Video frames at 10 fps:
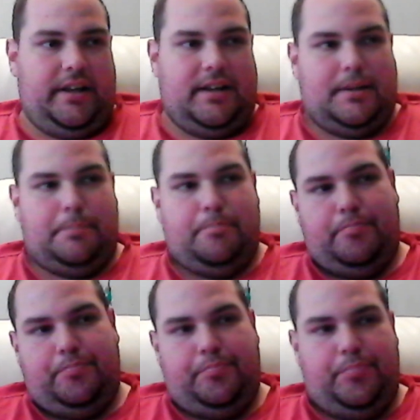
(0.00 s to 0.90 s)
Ah,
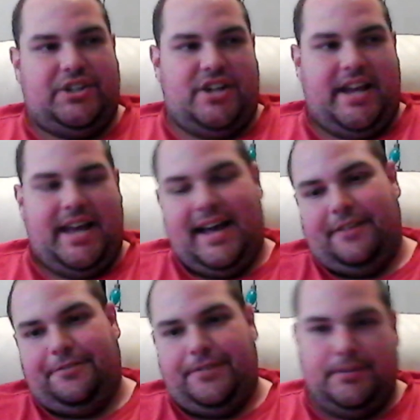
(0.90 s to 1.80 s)
bitch and a
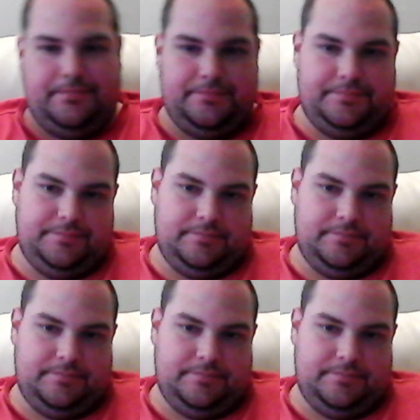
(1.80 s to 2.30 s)
half.